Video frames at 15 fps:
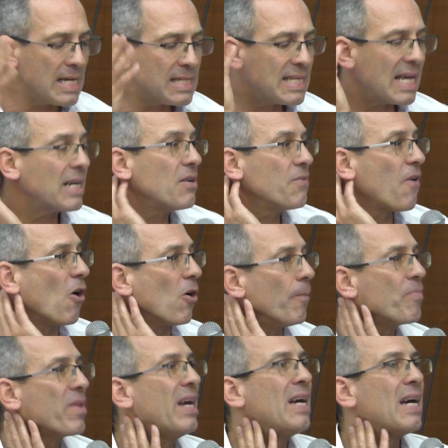Second of
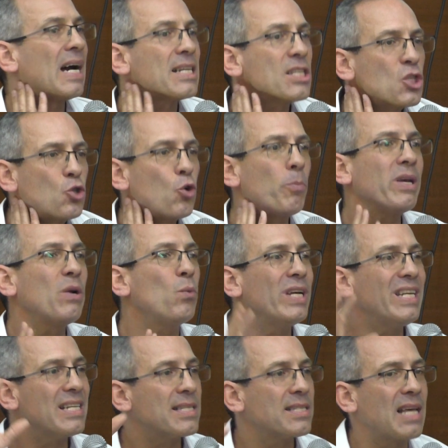all, assuming
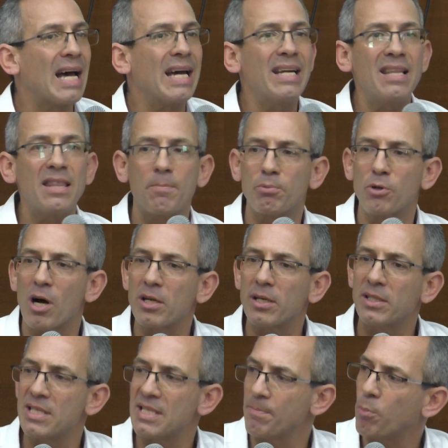we decided the
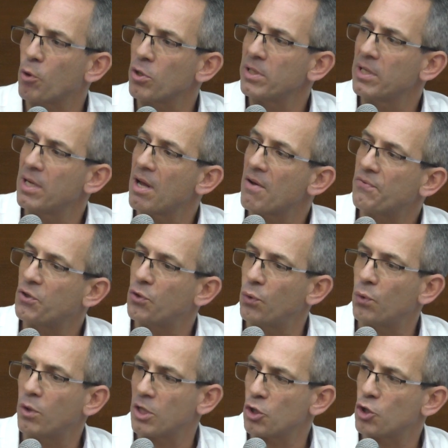product is important enough
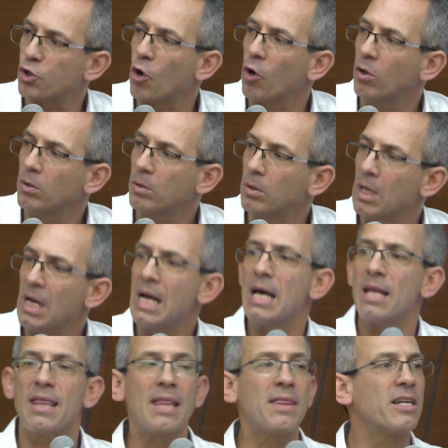to control,
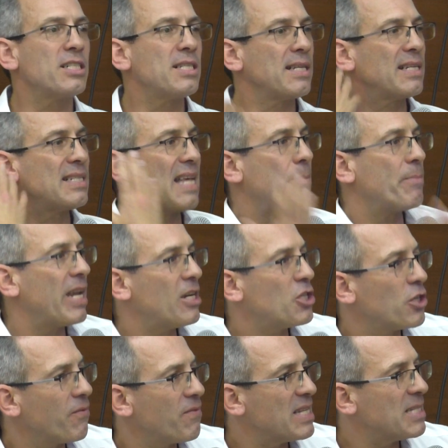then there's an
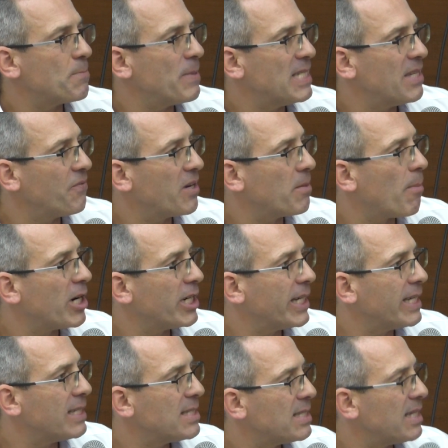examination of the specific
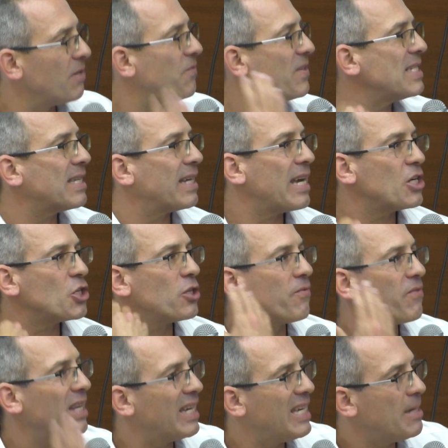markets, investigation of the